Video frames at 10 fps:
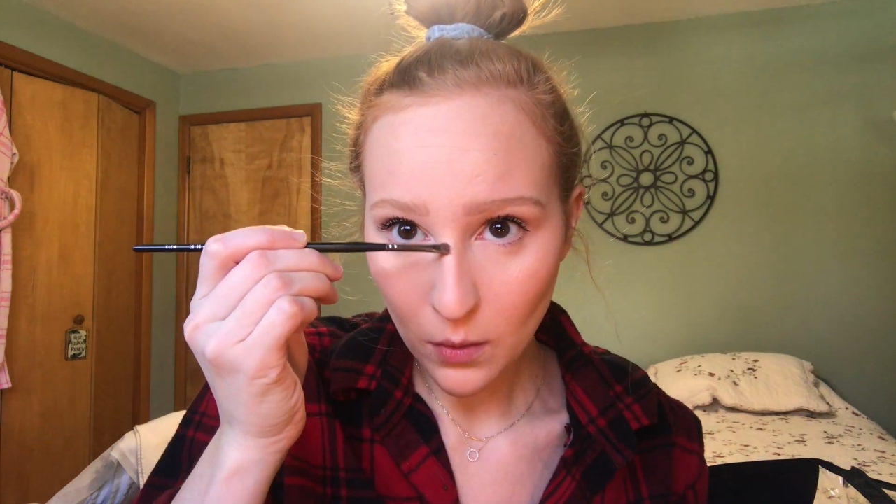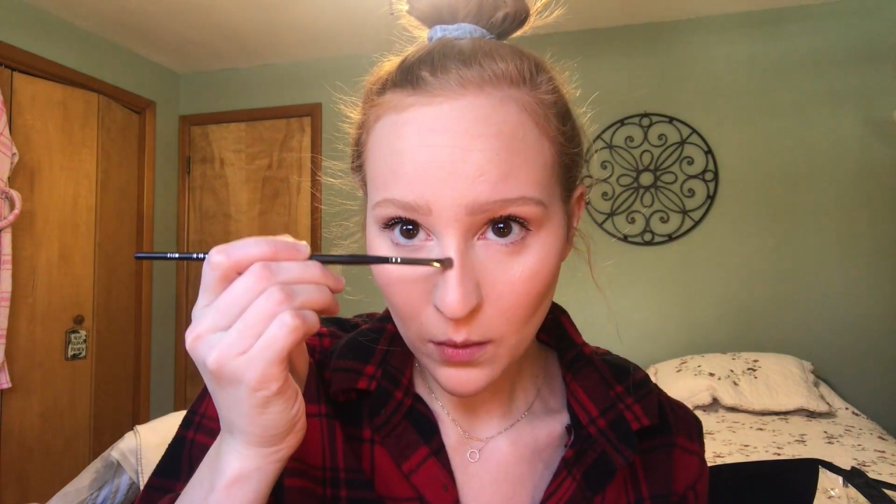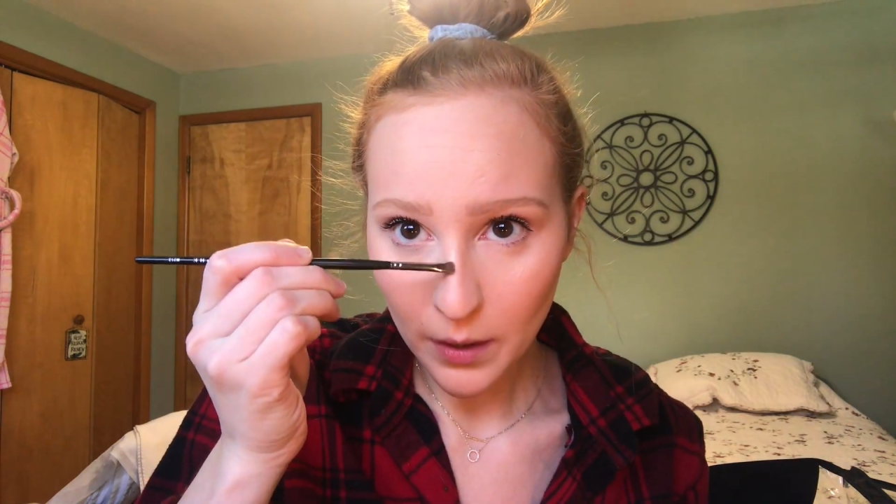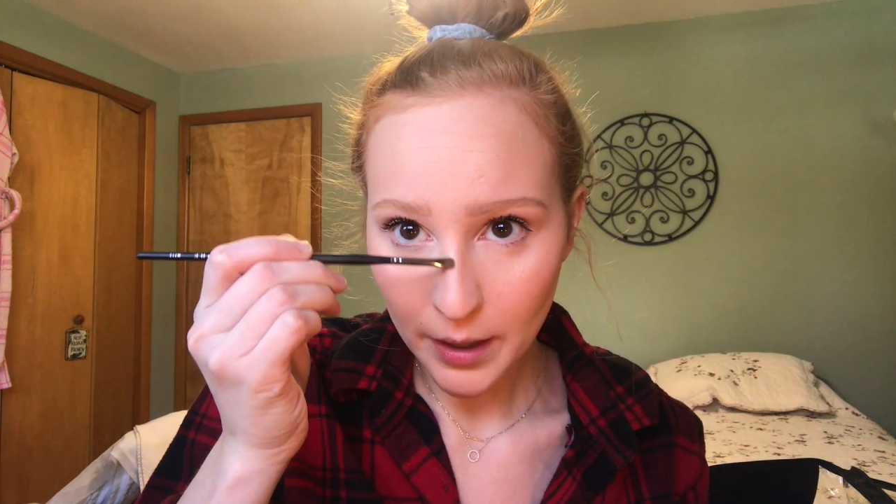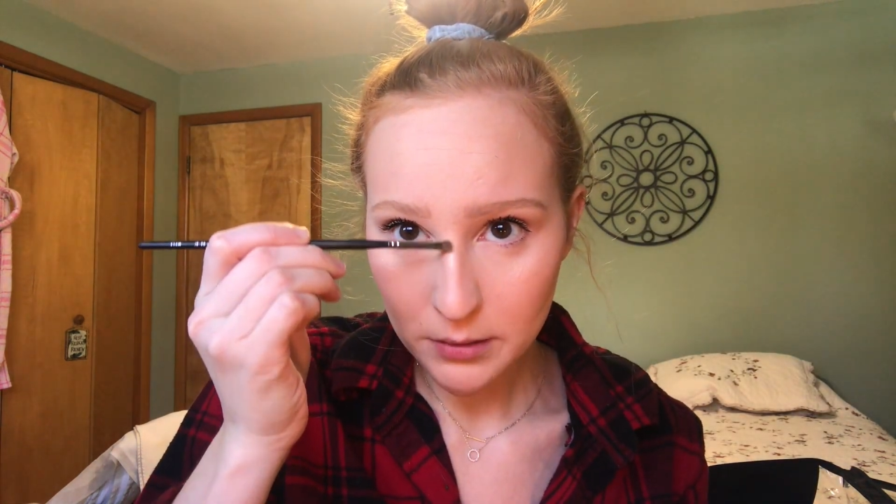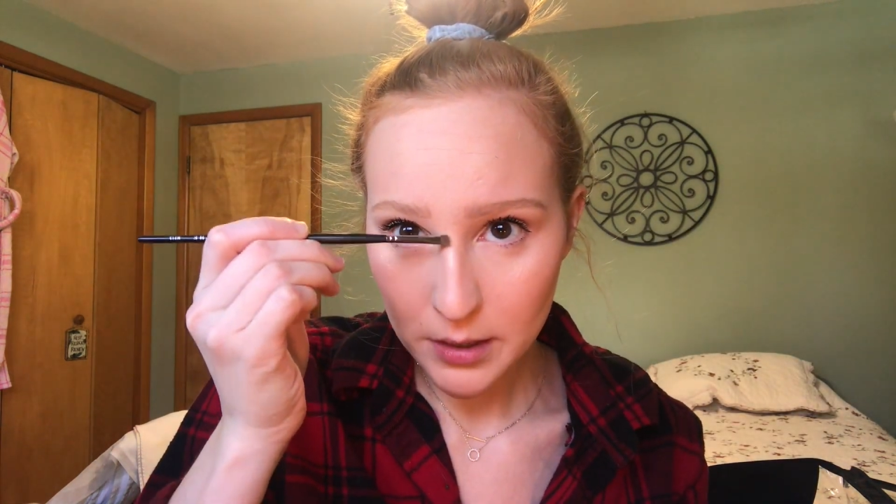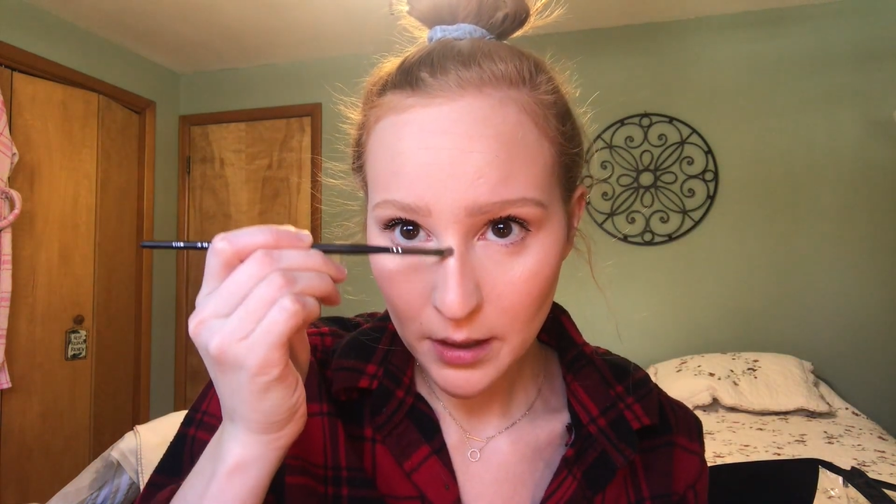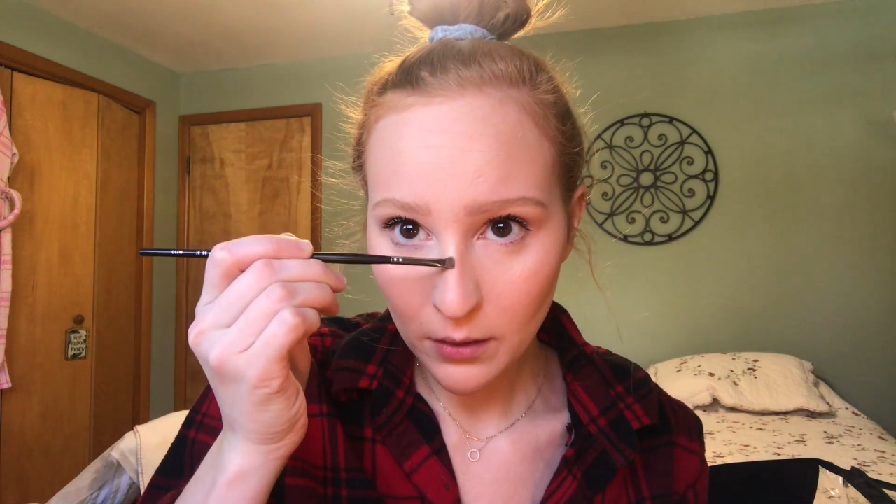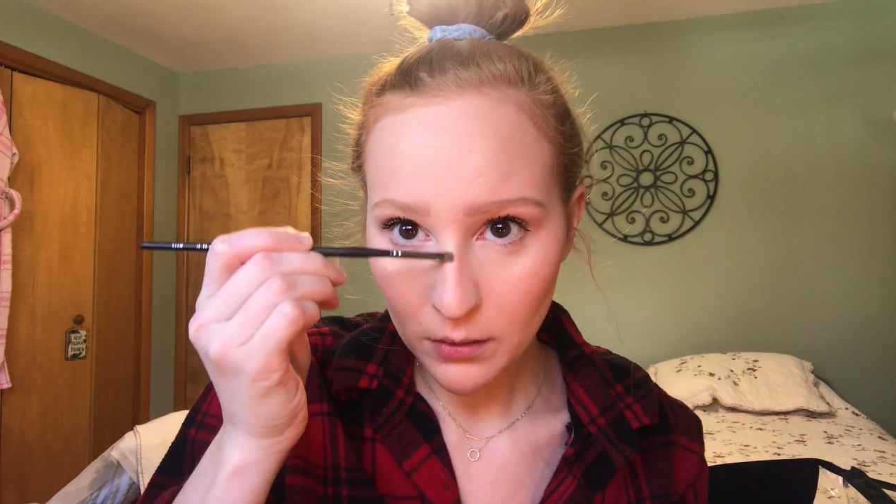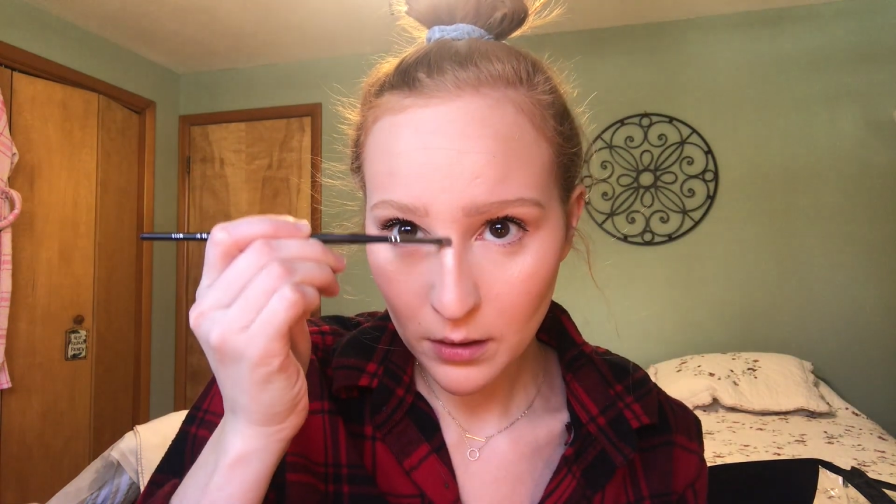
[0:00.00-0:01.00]
right
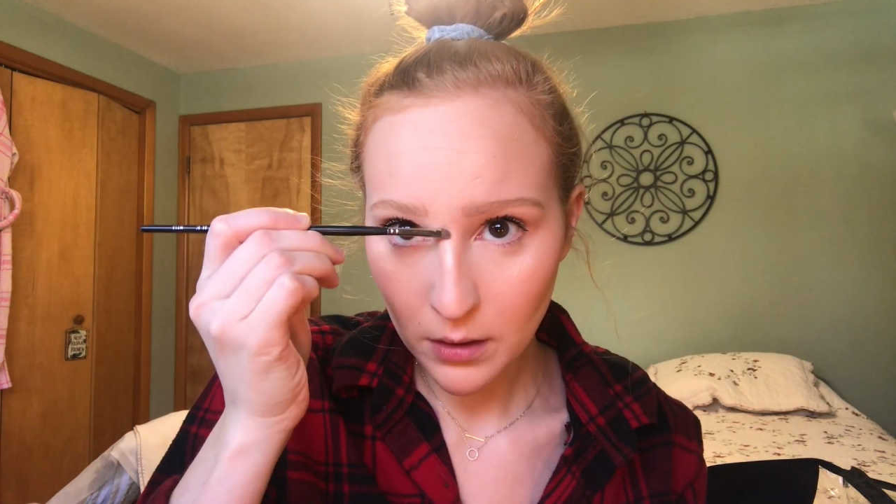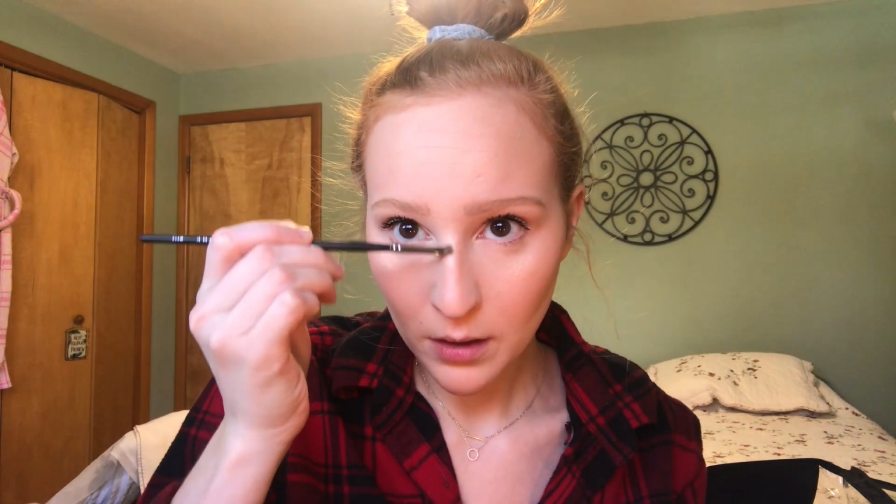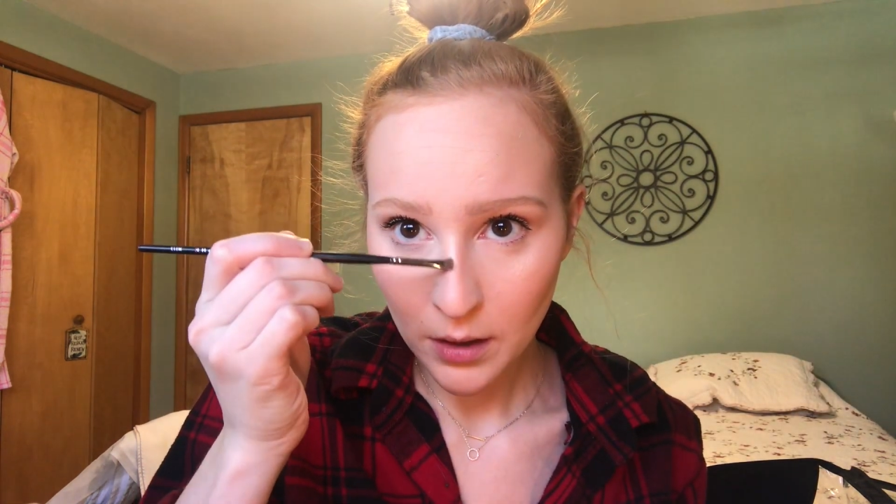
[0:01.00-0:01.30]
down